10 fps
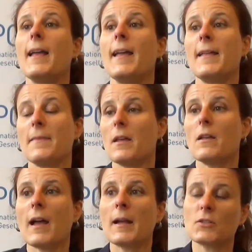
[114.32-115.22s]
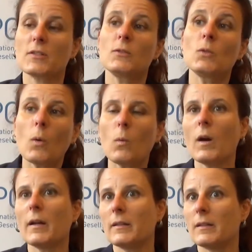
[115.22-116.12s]
And actually no
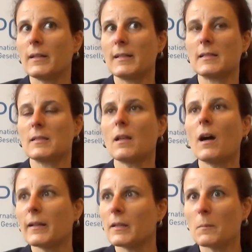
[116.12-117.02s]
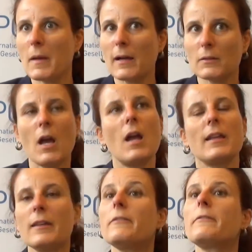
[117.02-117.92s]
one is talking about
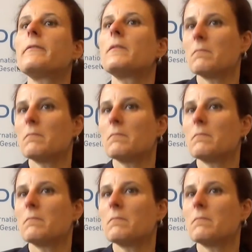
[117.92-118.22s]
if